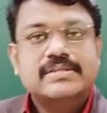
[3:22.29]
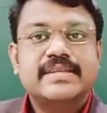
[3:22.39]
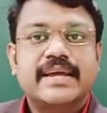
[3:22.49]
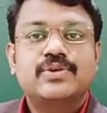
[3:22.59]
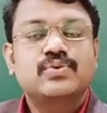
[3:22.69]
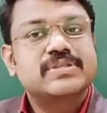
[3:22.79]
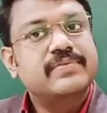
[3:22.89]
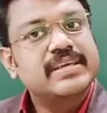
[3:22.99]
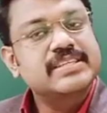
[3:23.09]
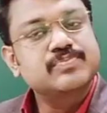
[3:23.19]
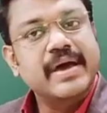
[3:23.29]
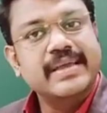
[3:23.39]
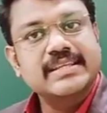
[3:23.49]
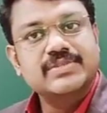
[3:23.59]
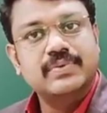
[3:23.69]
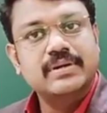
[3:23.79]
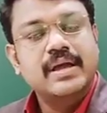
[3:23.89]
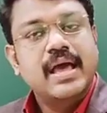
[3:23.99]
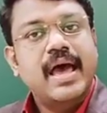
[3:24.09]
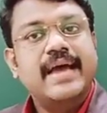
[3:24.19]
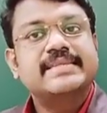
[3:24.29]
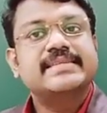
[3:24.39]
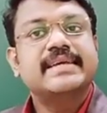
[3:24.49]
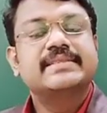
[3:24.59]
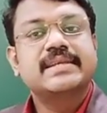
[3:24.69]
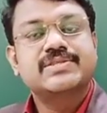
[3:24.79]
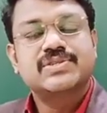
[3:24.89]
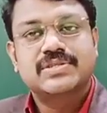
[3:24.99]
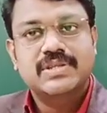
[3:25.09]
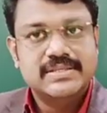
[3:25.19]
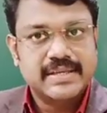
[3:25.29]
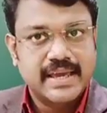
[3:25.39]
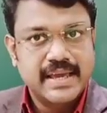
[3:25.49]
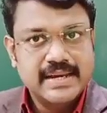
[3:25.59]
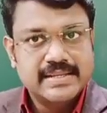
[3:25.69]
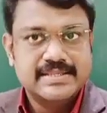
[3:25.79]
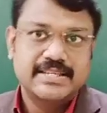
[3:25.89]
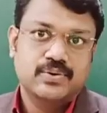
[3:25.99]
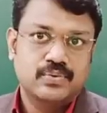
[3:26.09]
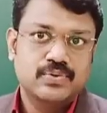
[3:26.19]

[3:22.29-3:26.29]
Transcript: sine 270 is -1, and sine 360 is again 0.